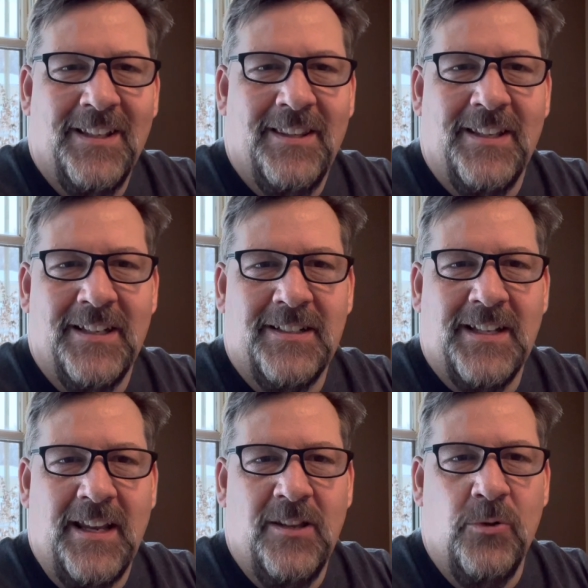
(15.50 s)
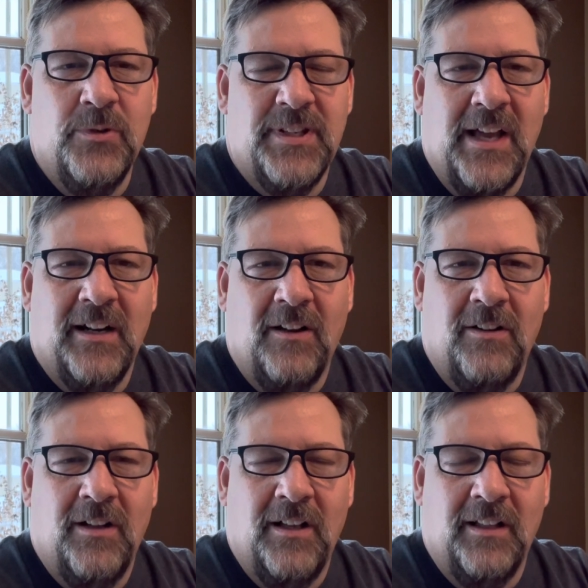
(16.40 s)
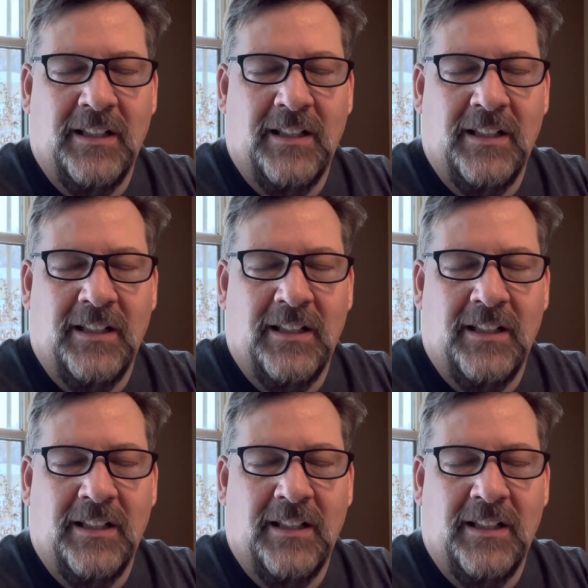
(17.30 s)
that I use on a